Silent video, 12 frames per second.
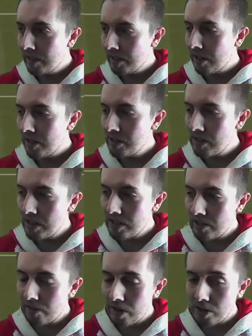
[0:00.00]
Nice and easy,
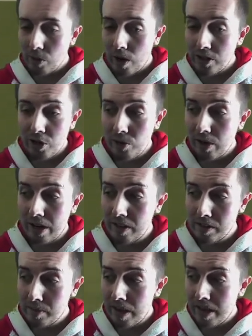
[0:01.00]
first goal. I don't know how that's
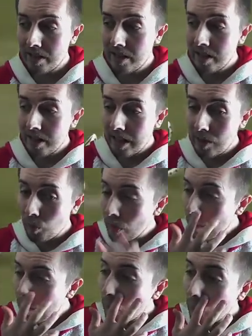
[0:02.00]
a pen. He won the
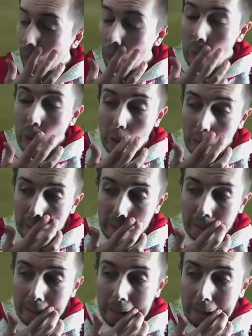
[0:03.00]
ball.
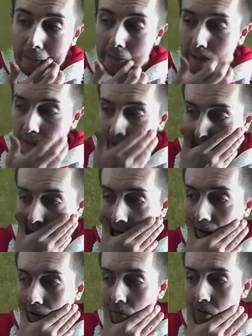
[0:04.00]
I
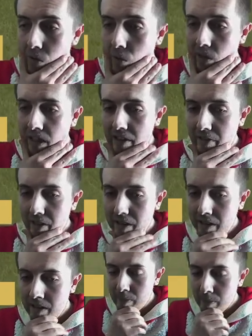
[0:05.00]
know we scored it and
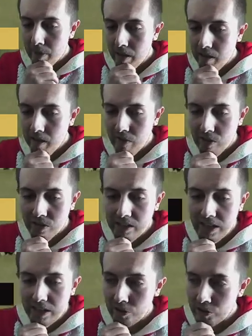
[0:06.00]
everything, but you've got to
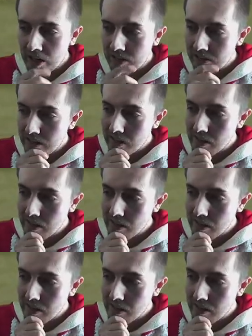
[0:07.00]
take those chances.